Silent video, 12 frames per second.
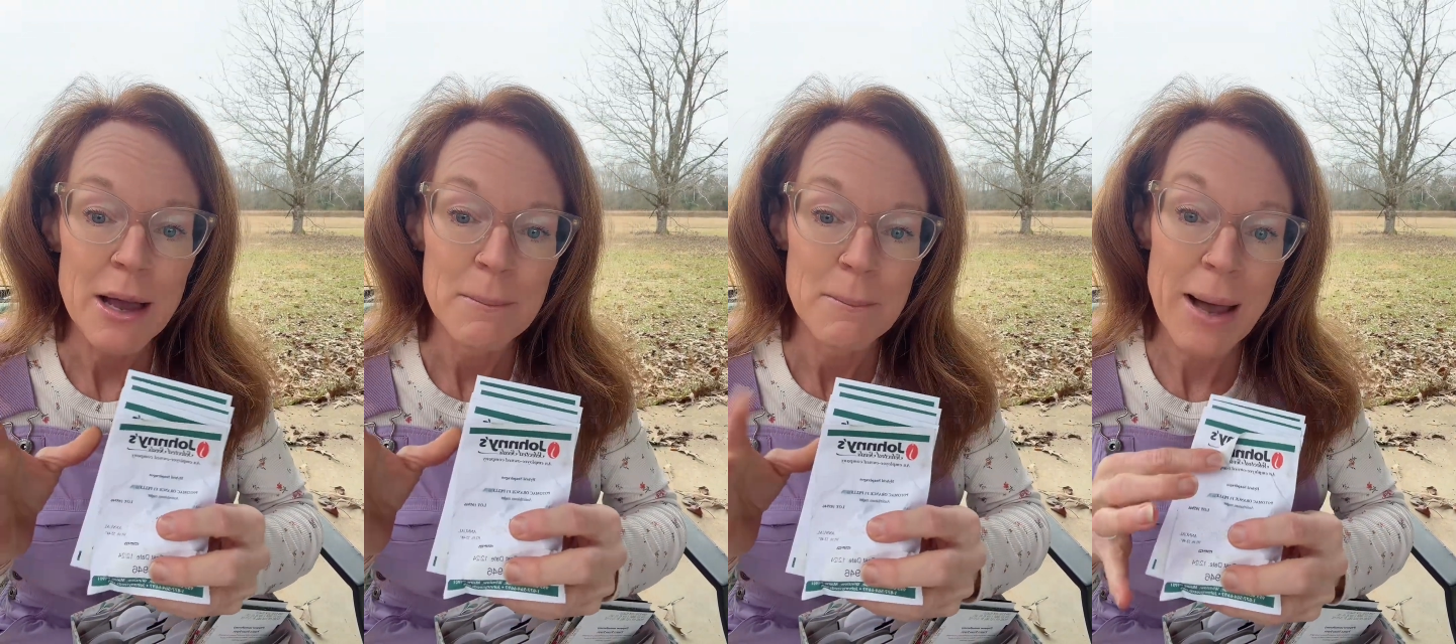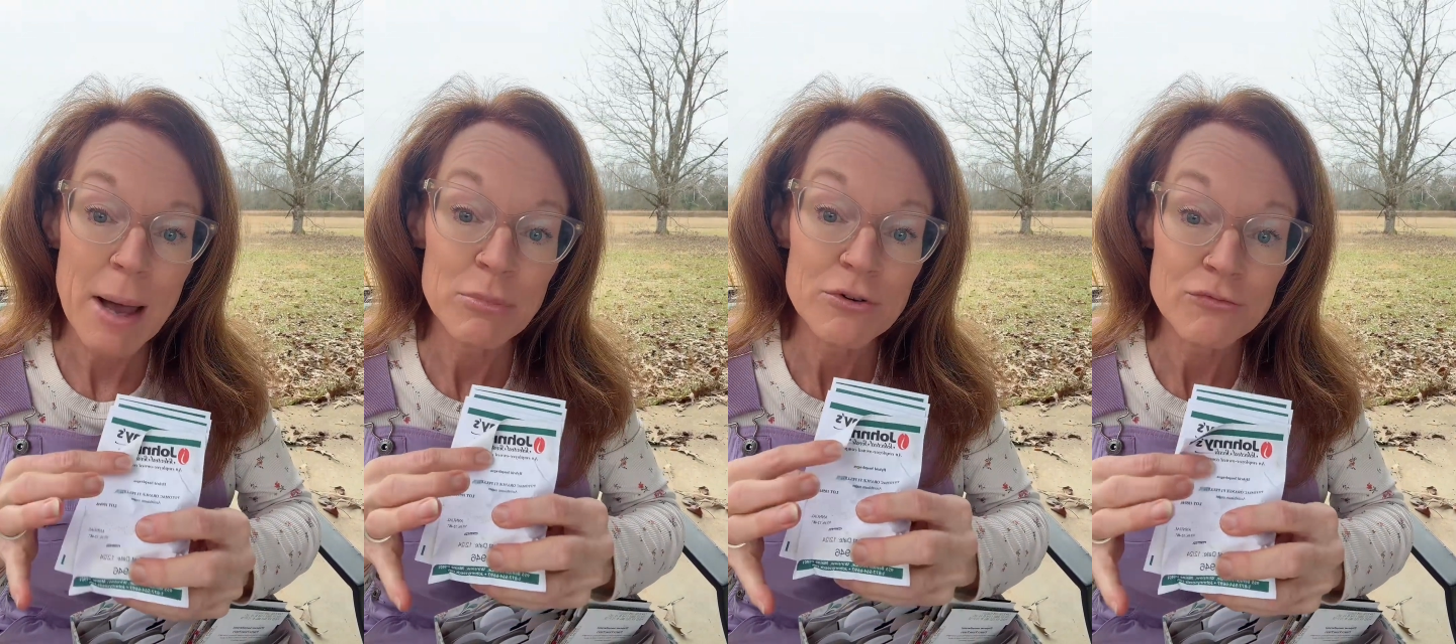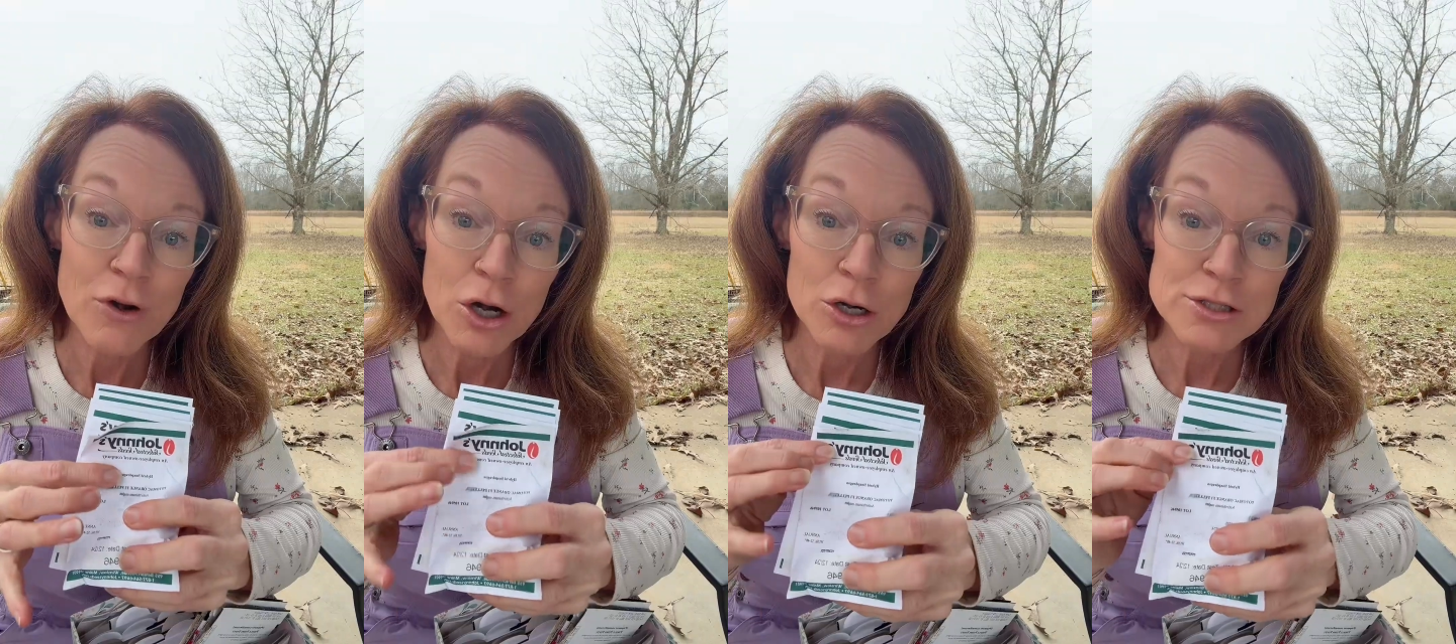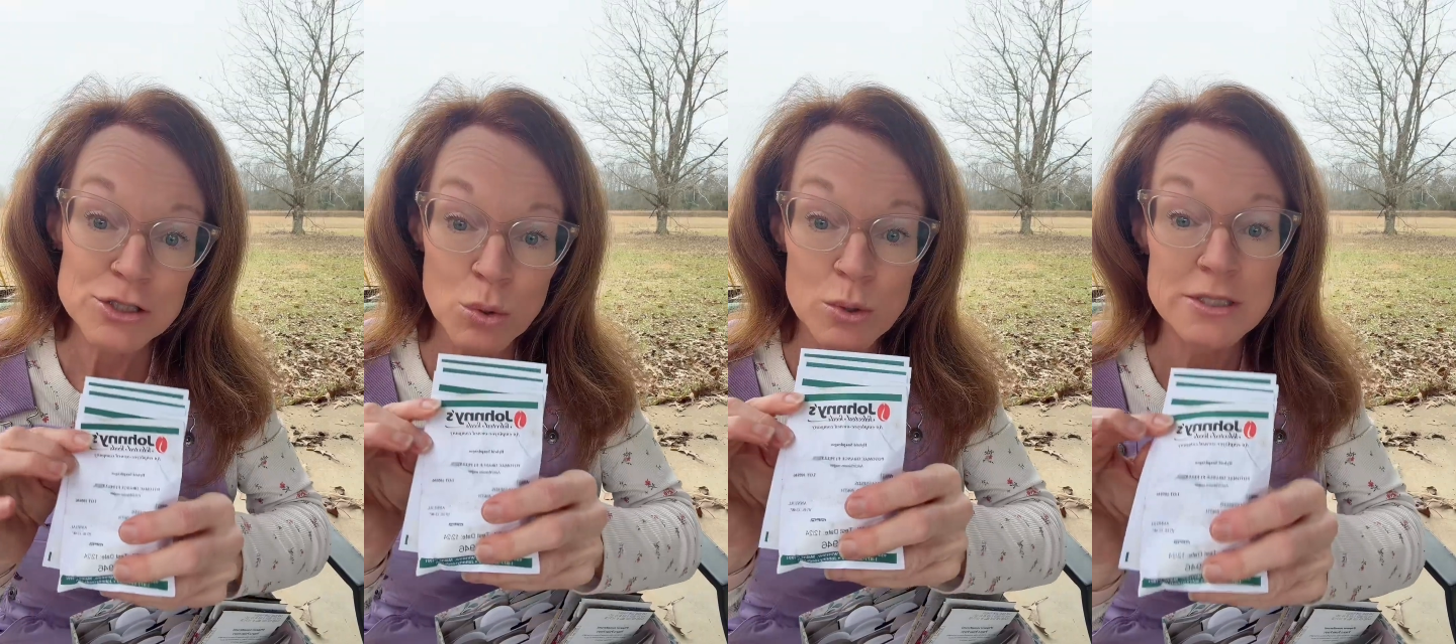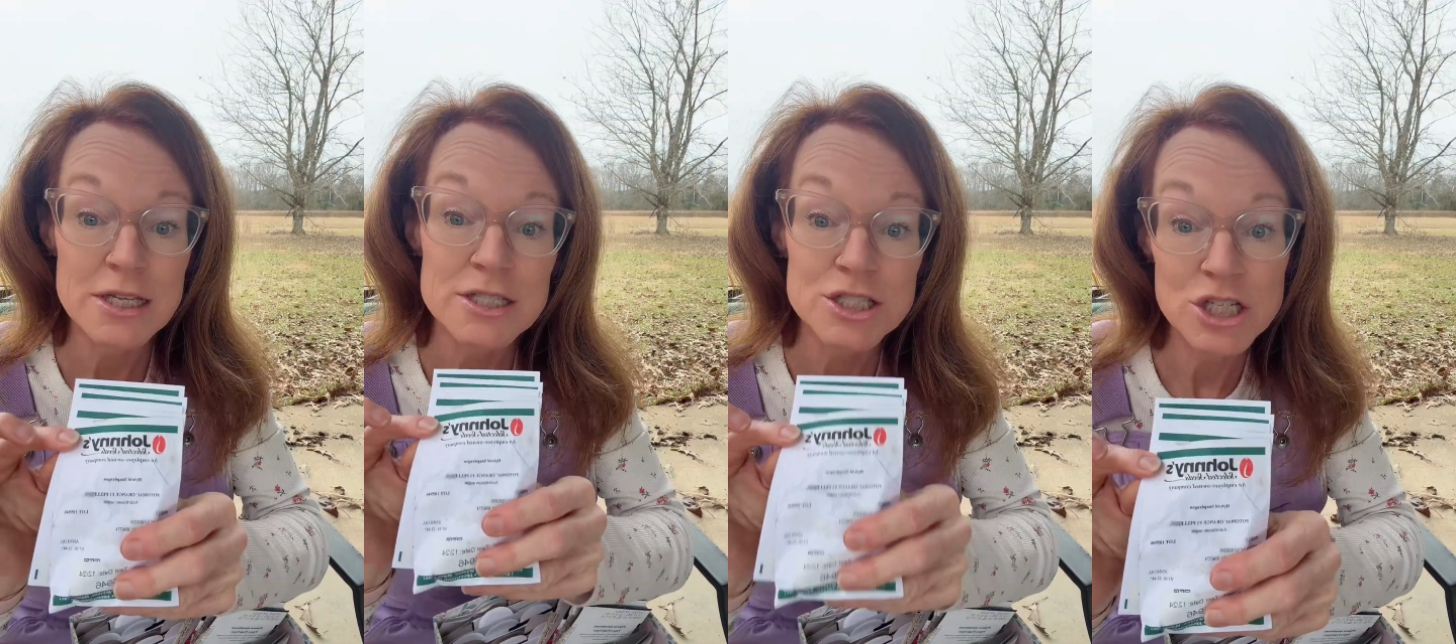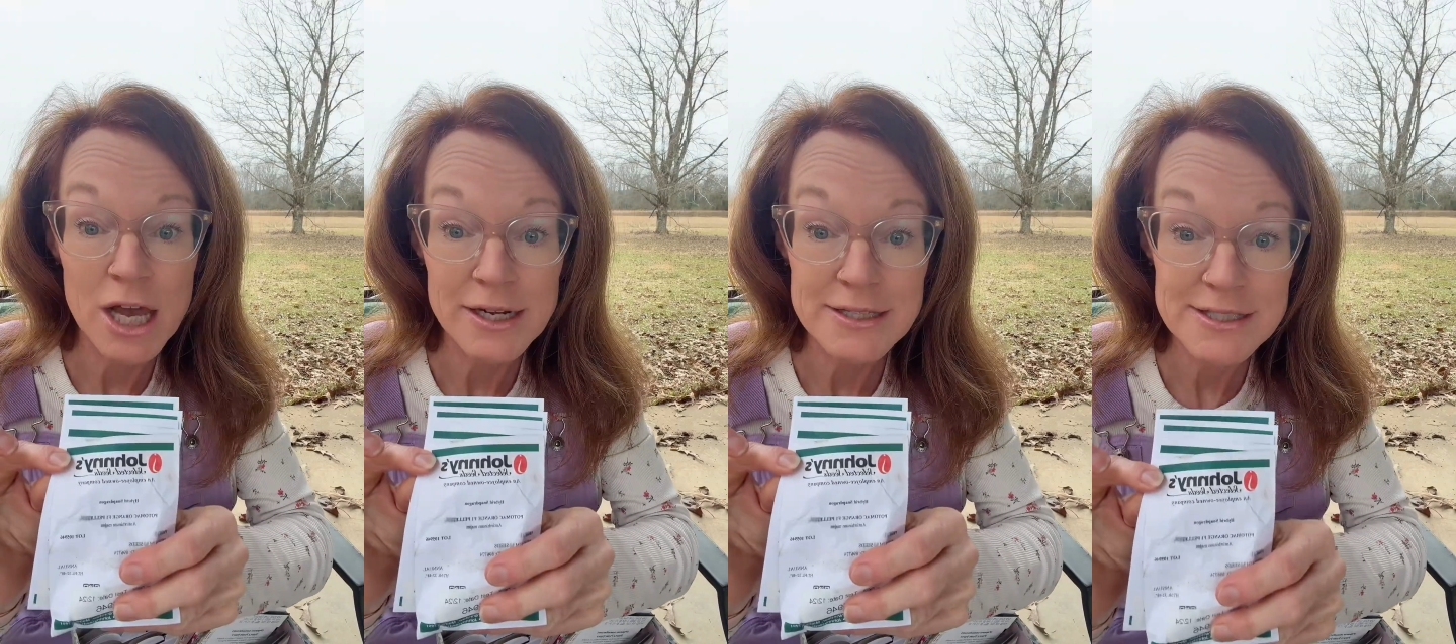my preferred source is
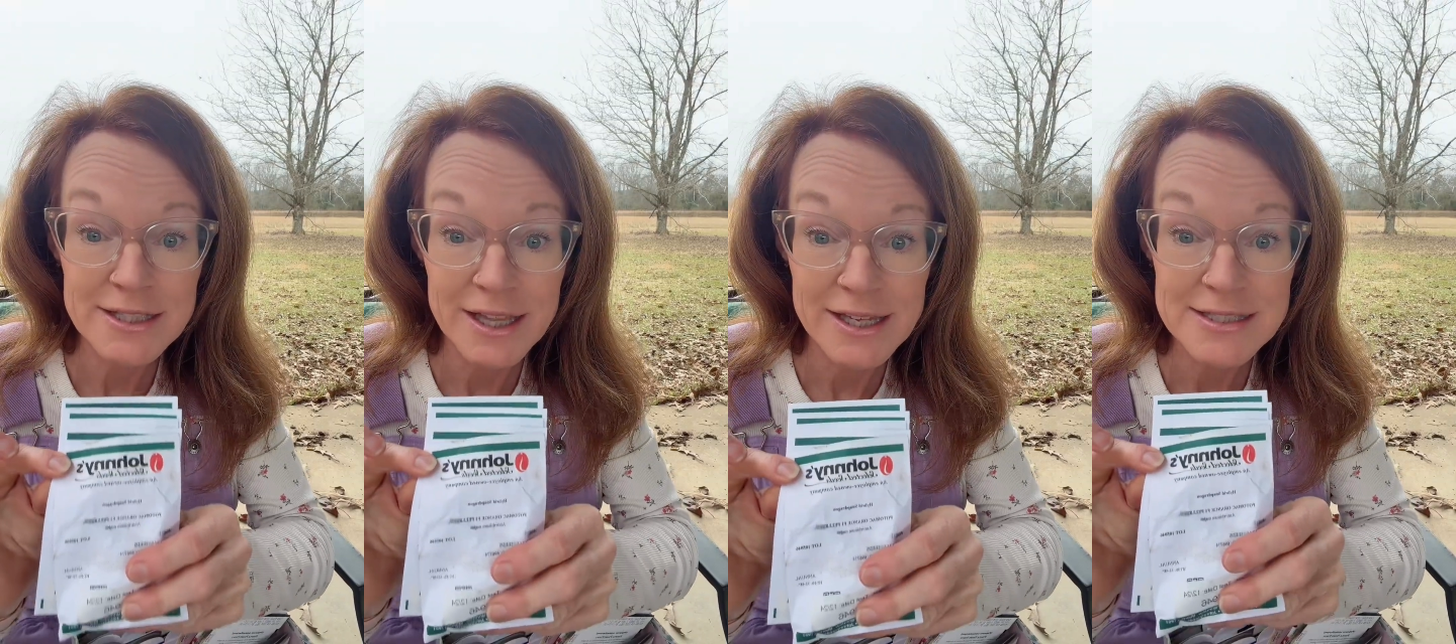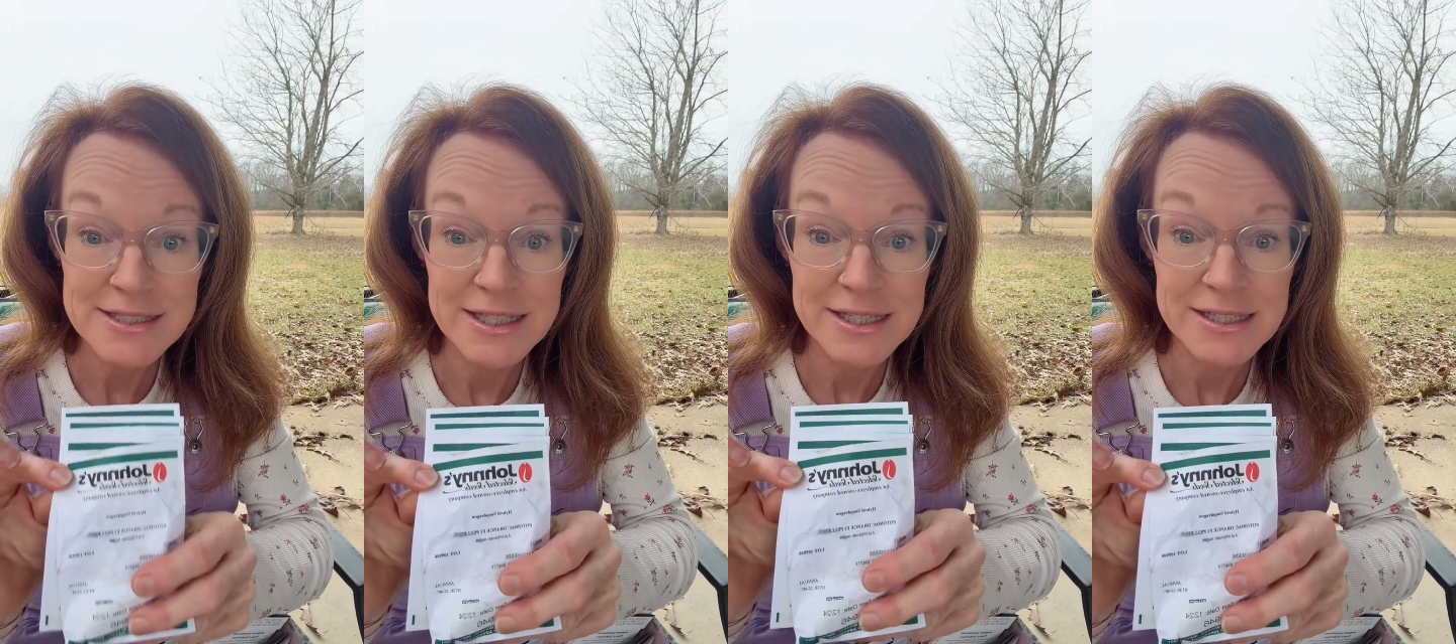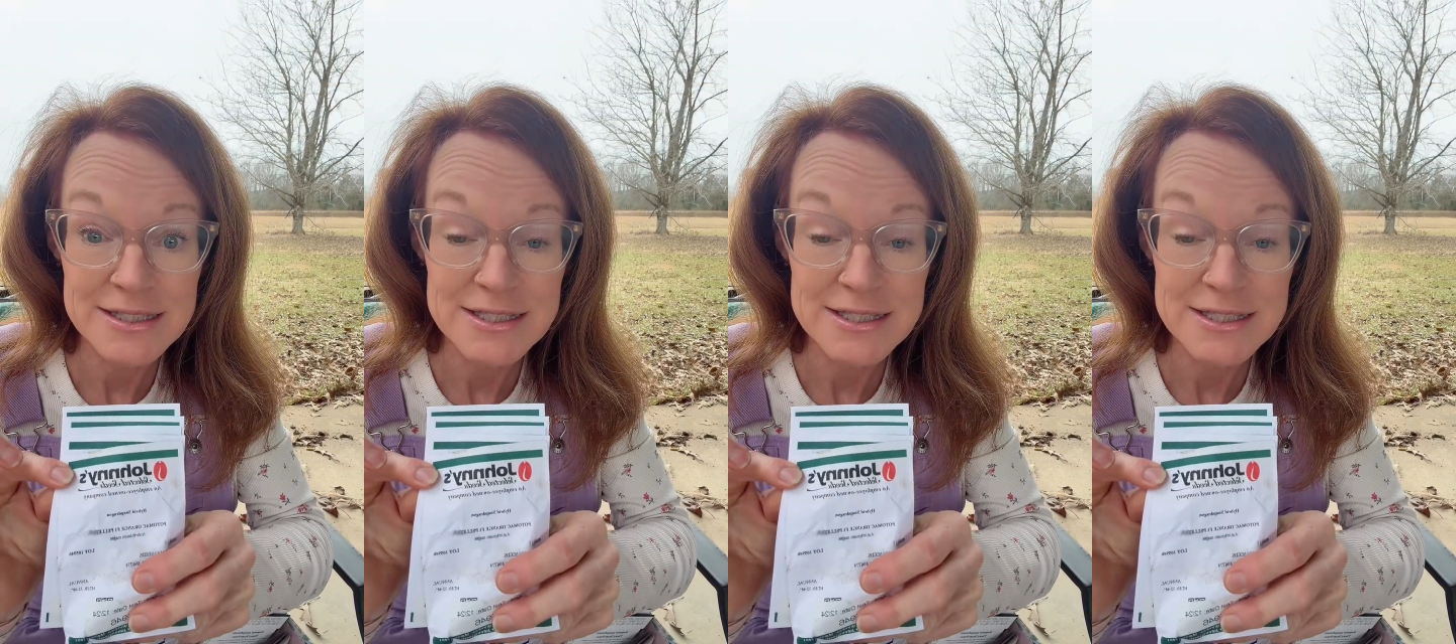Johnny's Select Seeds.